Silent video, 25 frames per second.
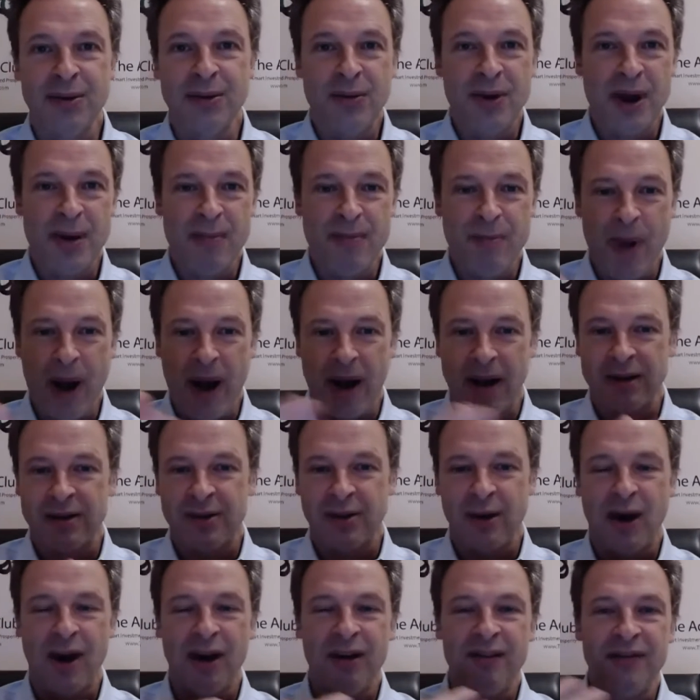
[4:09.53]
We are part
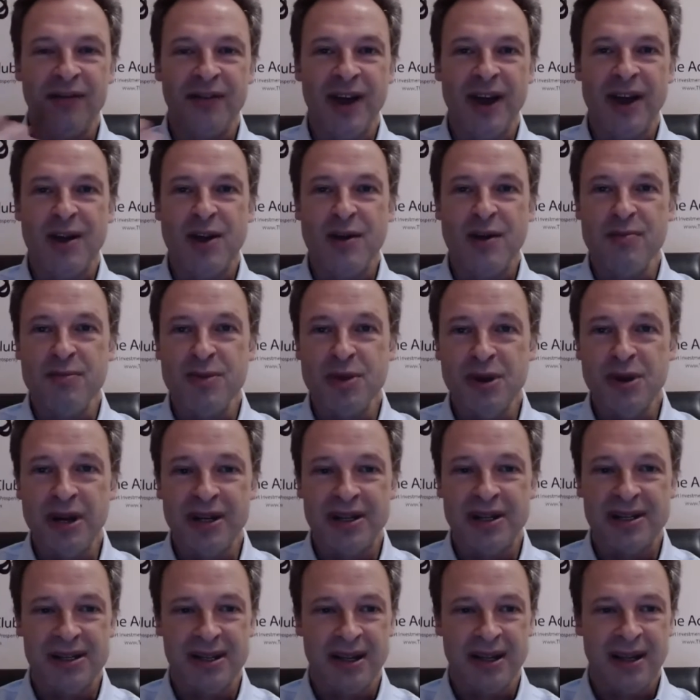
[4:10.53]
of a
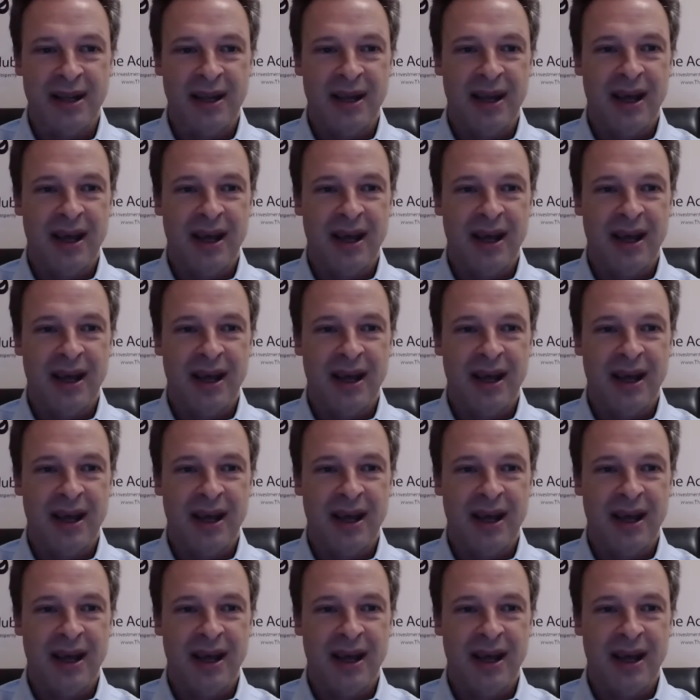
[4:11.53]
community,